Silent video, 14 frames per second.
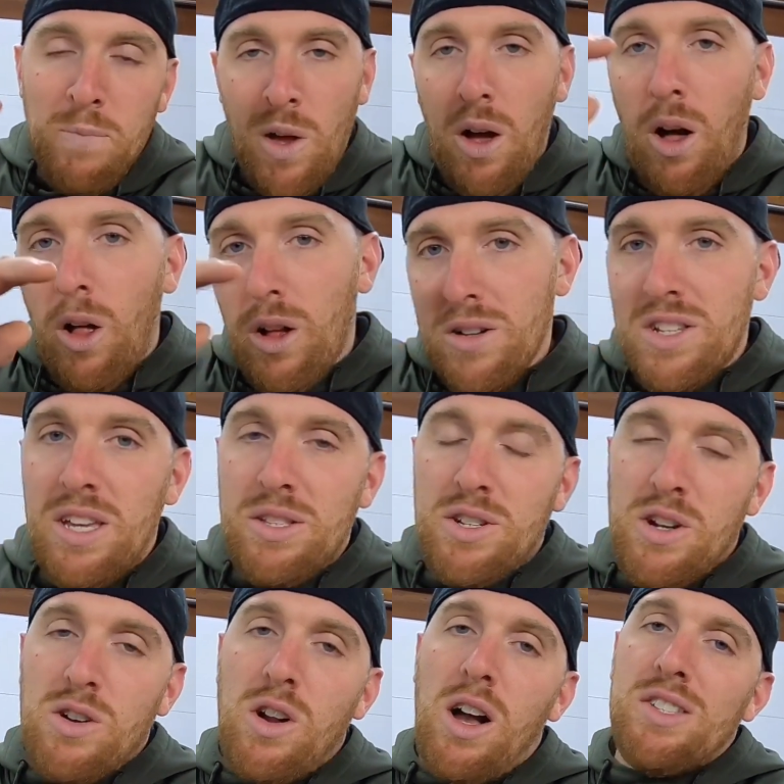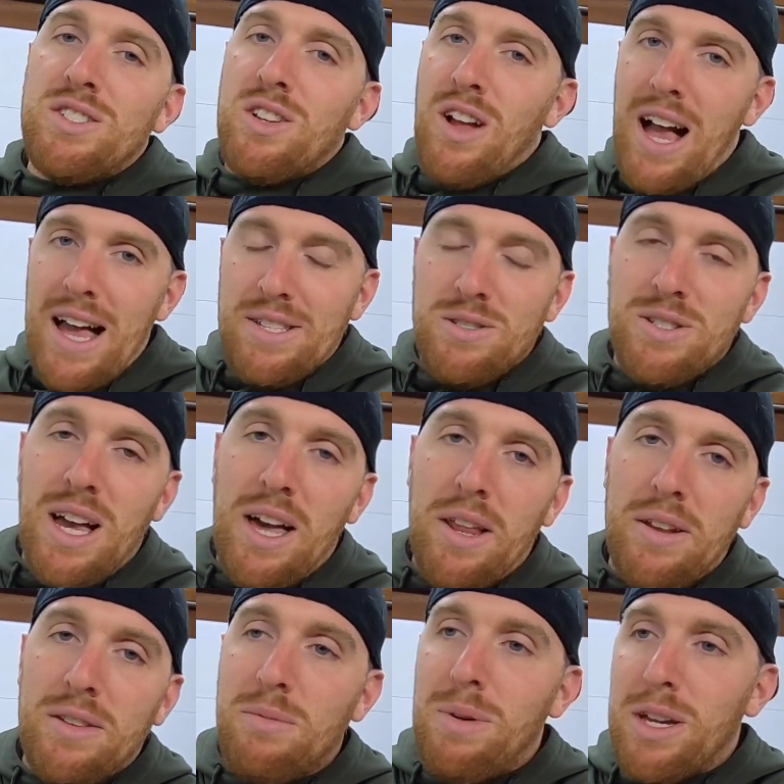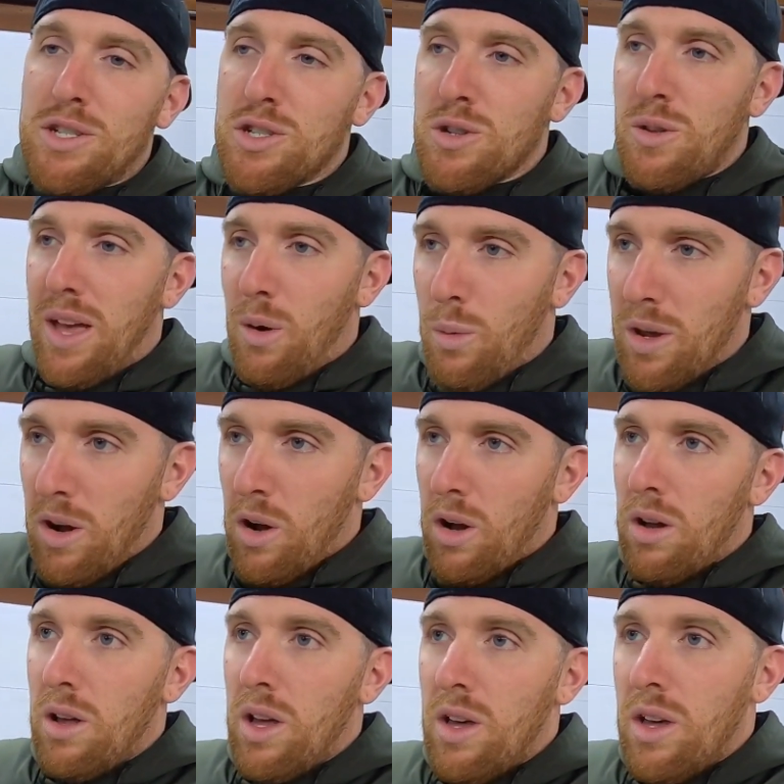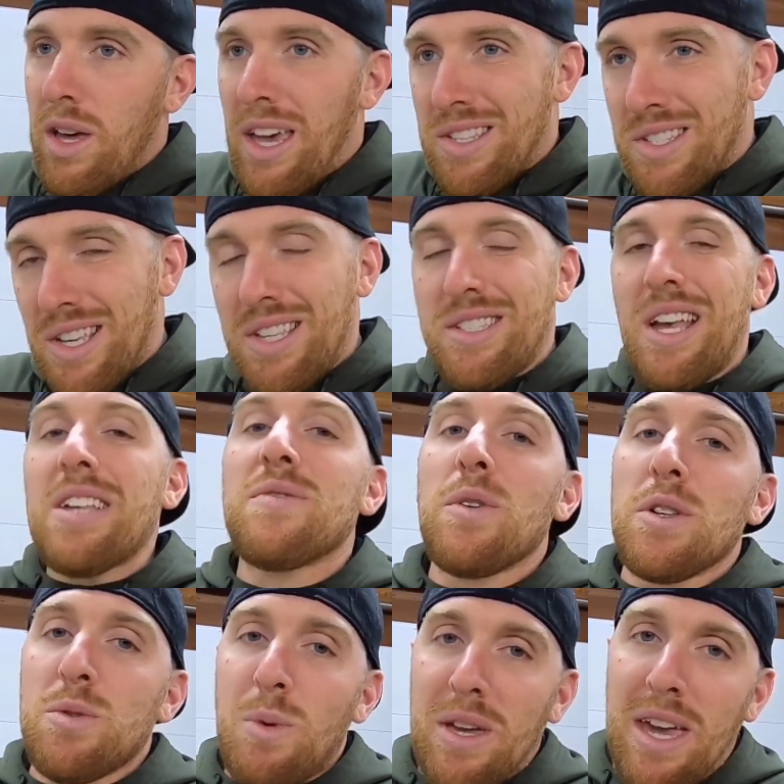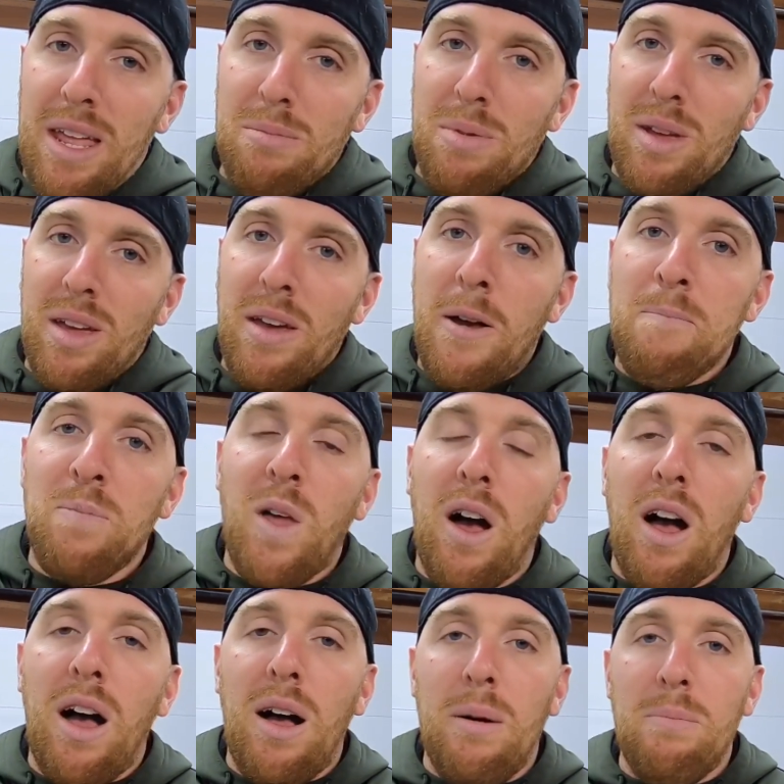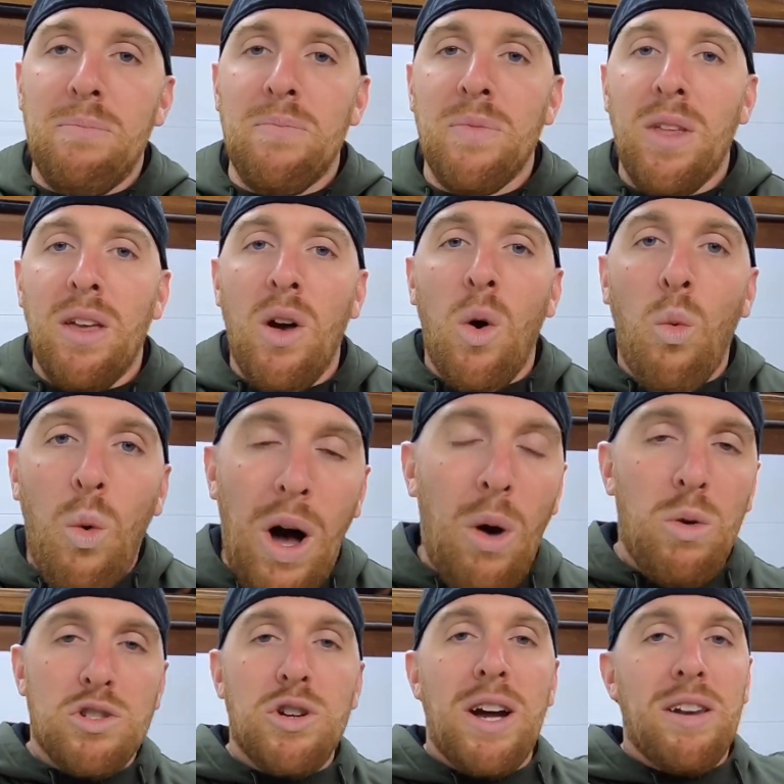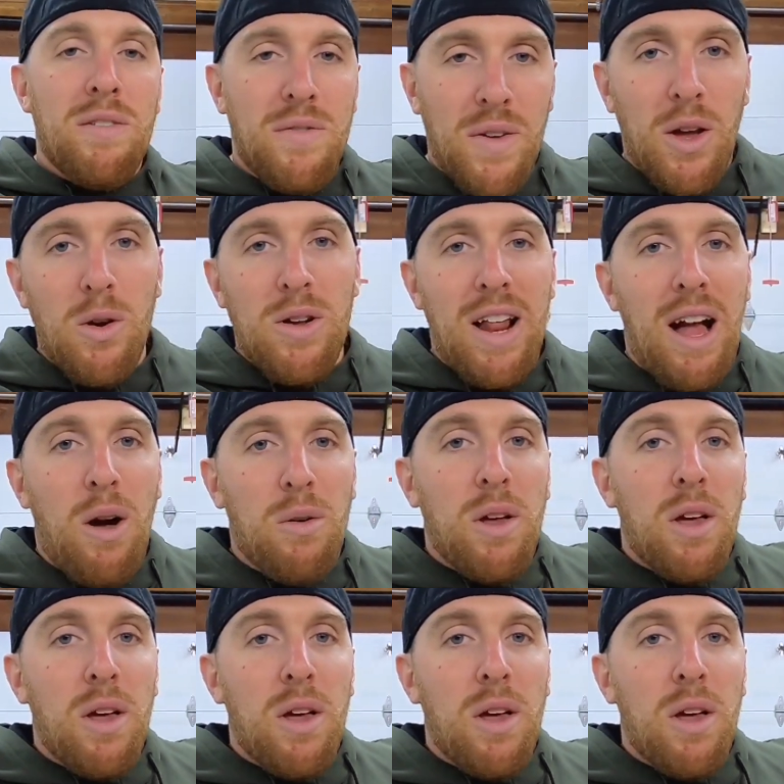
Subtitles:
all our T's are crossed and our I's are dotted to make sure that we are as successful as we can be while we're trying to figure it out